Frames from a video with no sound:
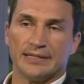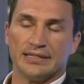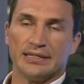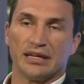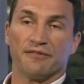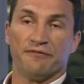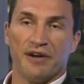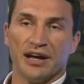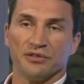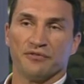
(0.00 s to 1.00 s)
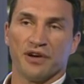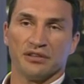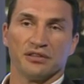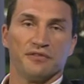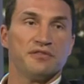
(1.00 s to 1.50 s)
he got a fine of
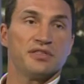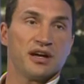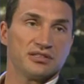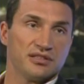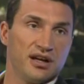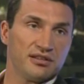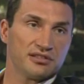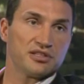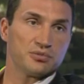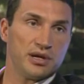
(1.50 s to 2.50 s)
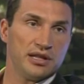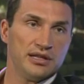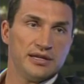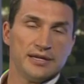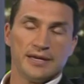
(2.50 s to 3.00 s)
$150,000 as well.
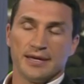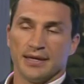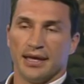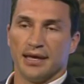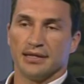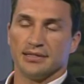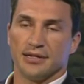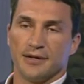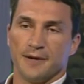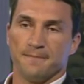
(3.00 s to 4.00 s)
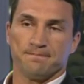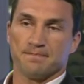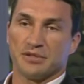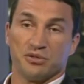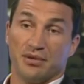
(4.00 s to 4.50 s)
And
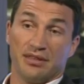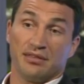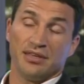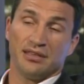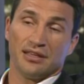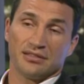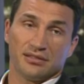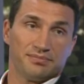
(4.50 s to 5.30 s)
I think that's...